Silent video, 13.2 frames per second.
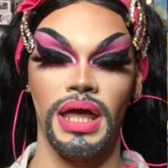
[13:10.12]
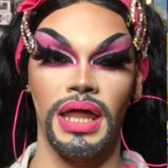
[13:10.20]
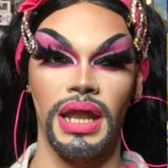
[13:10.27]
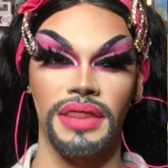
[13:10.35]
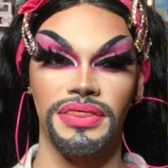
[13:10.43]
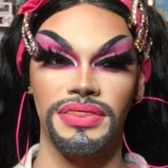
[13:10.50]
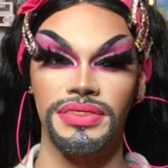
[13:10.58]

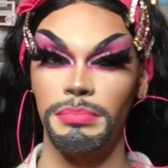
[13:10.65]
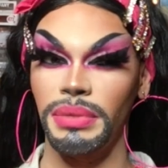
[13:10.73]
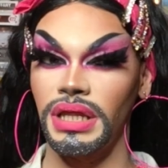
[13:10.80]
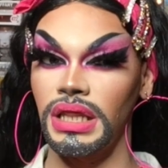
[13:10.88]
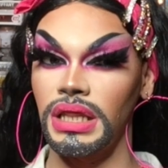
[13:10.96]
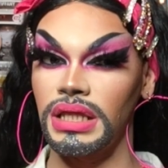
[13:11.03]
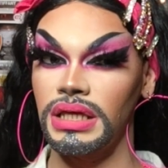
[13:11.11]
I
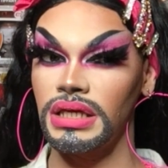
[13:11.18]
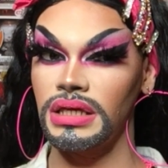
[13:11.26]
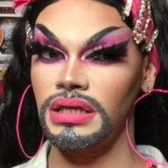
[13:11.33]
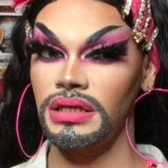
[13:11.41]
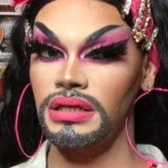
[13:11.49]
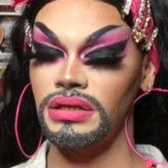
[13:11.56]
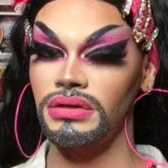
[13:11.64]

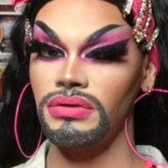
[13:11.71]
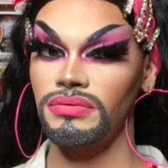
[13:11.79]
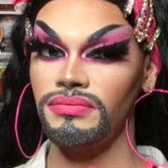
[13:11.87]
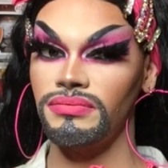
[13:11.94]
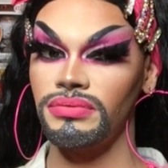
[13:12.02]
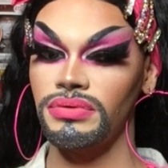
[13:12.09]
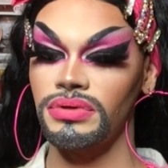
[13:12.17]
believe
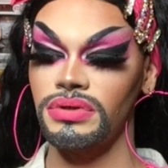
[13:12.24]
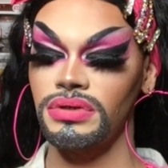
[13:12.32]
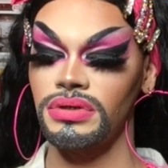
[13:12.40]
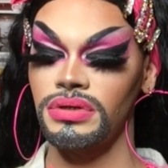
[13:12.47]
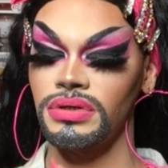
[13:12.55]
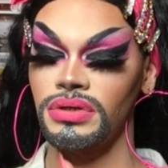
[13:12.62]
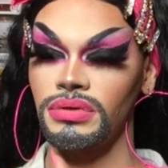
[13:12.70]

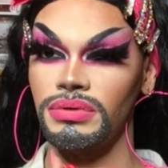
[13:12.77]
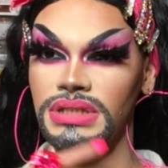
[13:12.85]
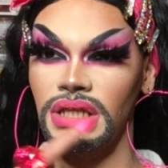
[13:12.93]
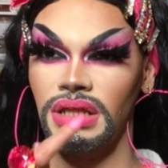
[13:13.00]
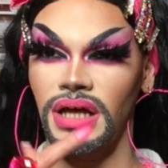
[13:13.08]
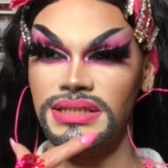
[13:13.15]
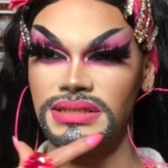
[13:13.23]
was it
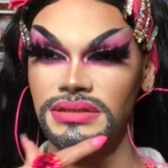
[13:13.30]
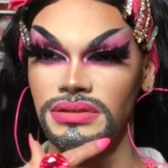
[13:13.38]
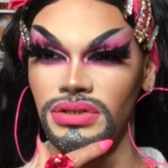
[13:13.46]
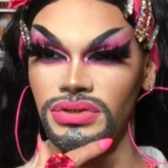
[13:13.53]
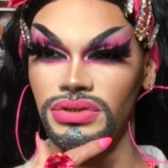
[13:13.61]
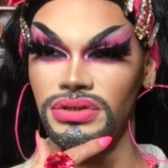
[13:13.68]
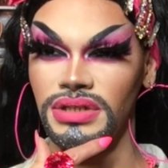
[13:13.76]
Lost
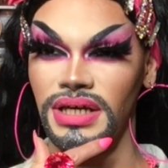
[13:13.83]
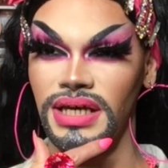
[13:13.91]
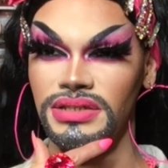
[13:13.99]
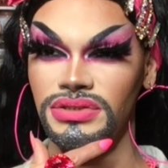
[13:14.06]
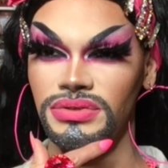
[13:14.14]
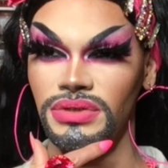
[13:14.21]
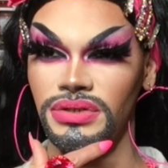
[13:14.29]
Thunder that had
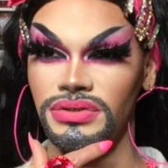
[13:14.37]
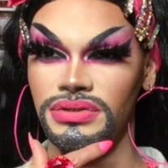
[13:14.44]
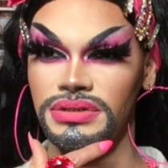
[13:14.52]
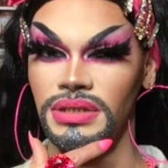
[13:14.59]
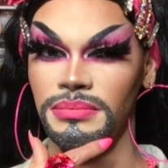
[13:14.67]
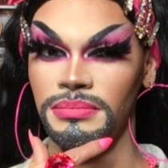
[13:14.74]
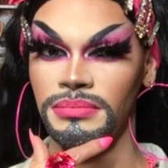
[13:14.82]
200
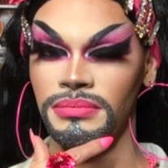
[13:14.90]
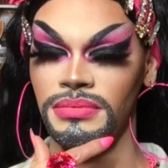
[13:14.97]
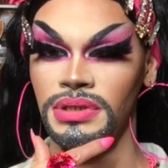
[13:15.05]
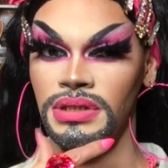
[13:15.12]
something?